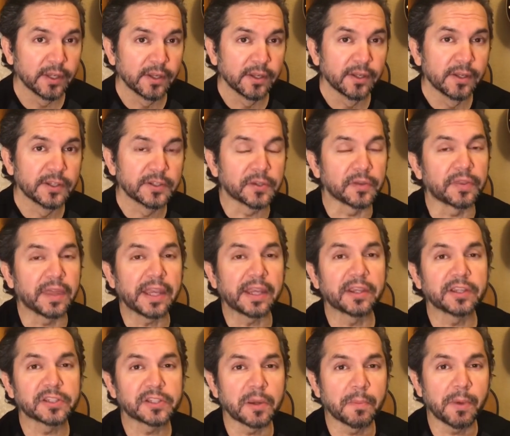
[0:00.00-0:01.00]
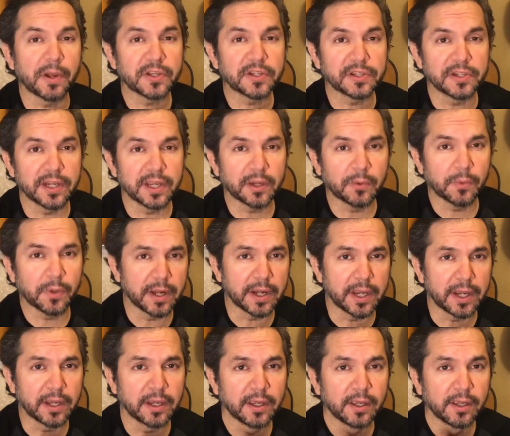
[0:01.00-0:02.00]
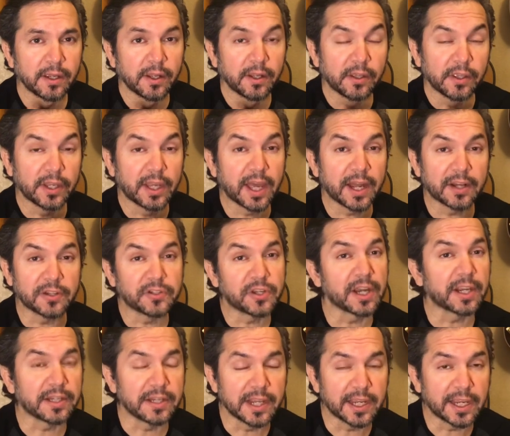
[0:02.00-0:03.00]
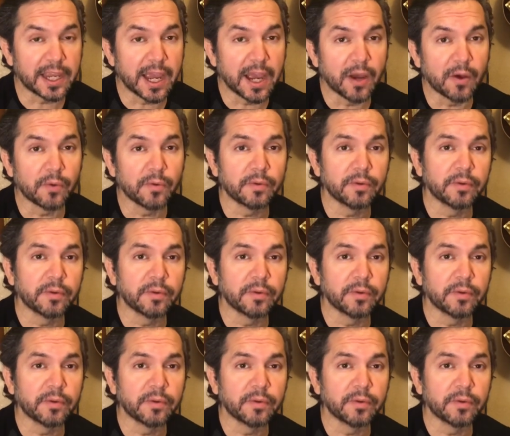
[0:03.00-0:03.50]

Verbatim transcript: So thank you so much, Nick Wass. You got to check Nick out.